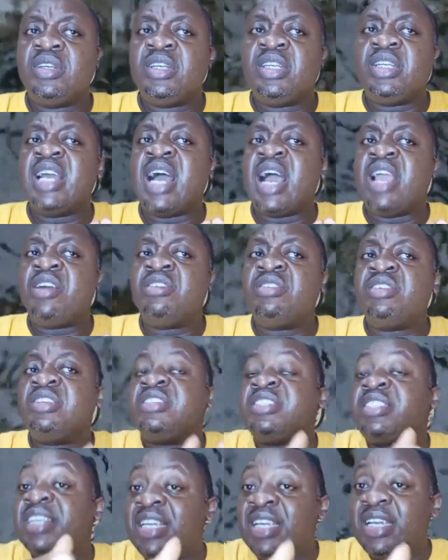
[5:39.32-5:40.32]
the iron,
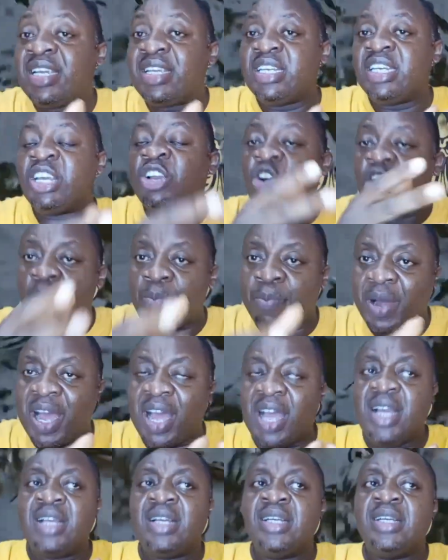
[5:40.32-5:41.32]
the zinc, the
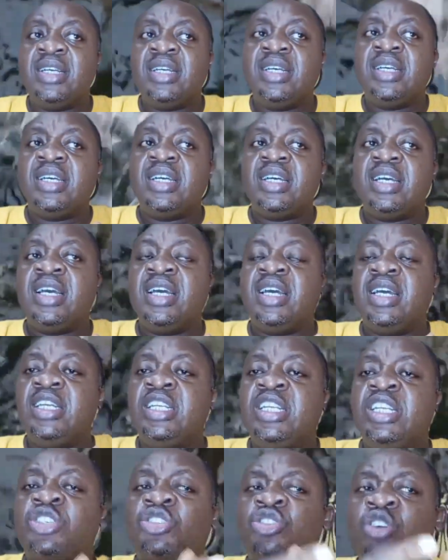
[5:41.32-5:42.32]
copper,
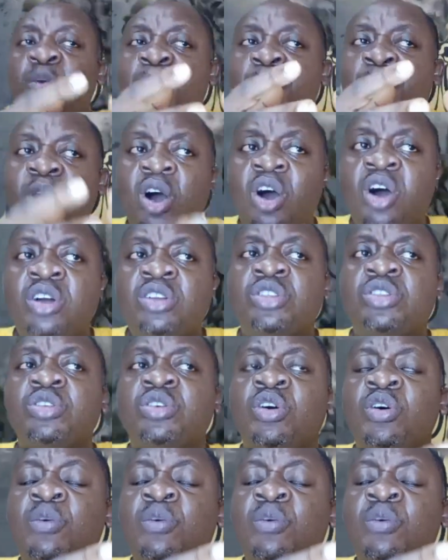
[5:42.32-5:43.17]
the support